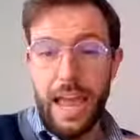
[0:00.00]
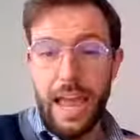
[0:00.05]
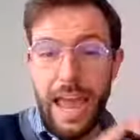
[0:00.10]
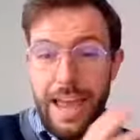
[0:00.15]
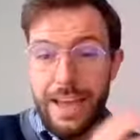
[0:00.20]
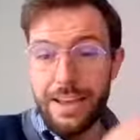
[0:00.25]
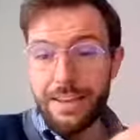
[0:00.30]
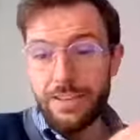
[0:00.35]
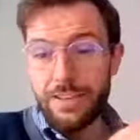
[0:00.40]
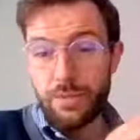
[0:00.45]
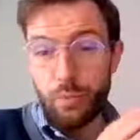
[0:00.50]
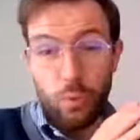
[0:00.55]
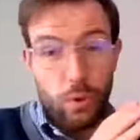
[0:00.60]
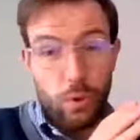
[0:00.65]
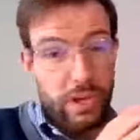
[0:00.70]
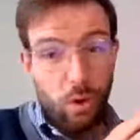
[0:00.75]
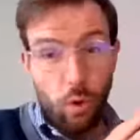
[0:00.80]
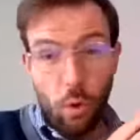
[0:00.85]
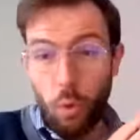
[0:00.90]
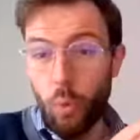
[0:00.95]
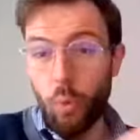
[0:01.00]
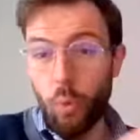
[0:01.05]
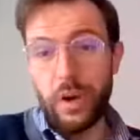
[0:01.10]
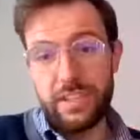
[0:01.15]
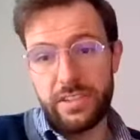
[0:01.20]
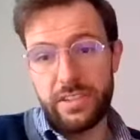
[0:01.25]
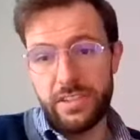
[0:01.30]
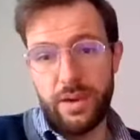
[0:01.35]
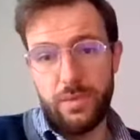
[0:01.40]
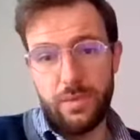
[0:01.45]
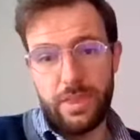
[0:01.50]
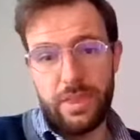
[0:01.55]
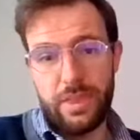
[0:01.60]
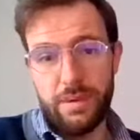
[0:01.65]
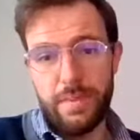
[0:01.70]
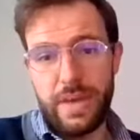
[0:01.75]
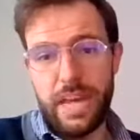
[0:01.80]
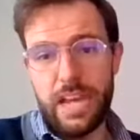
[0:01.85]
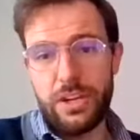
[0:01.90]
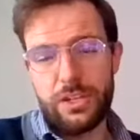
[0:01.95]
As we always say with
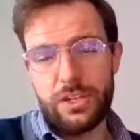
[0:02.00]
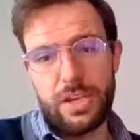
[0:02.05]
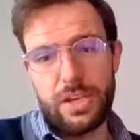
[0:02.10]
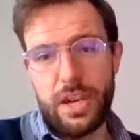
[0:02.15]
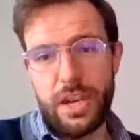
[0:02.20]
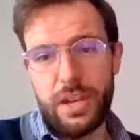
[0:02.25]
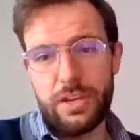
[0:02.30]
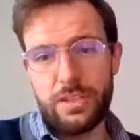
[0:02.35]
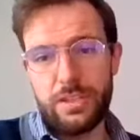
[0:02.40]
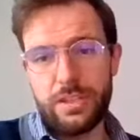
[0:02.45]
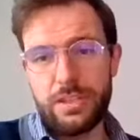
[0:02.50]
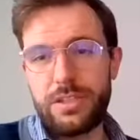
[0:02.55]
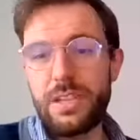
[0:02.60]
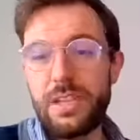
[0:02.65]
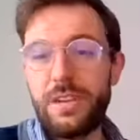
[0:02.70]
our managing agents,